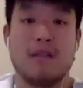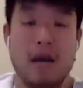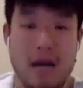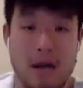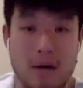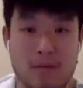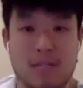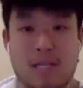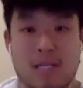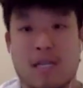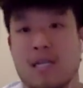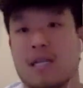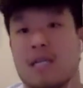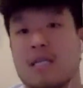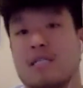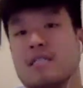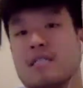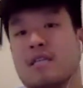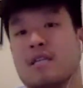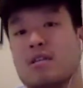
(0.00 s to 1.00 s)
I was going to
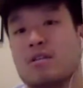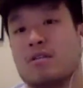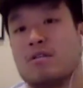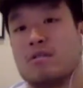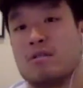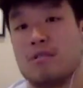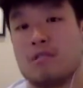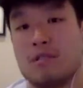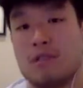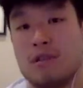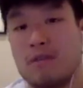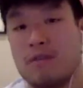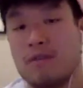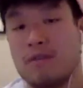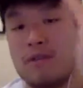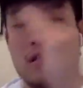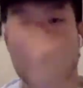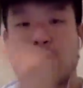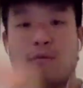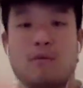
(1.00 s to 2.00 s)
continue to serve
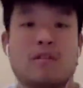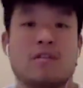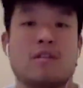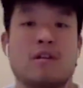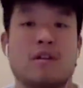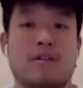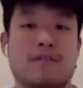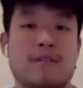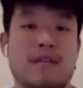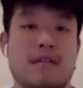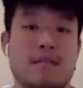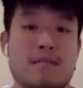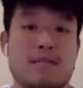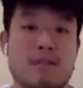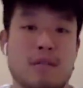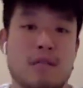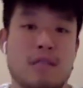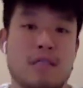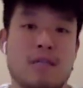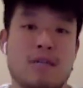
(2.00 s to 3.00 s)
in the reserves as a
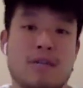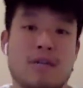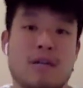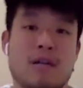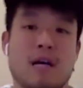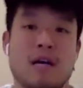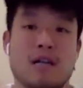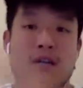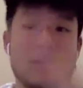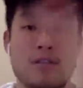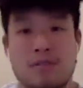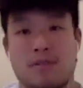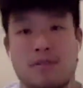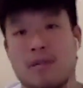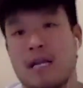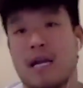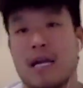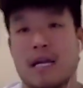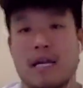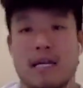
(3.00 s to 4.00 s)
military doctor so
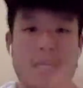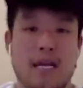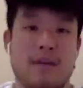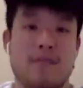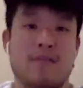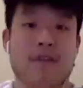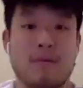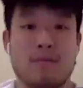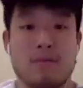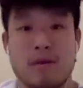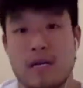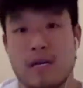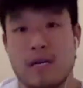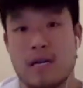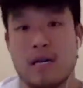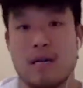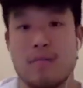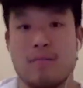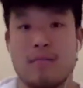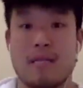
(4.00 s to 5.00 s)
that I can have double
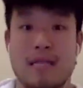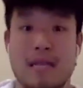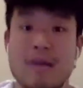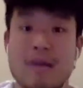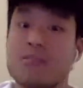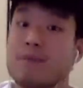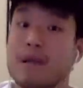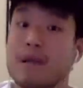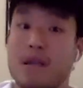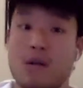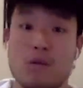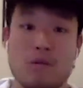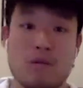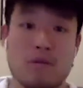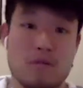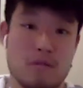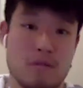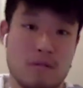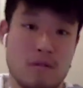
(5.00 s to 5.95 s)
income. Like that was my goal.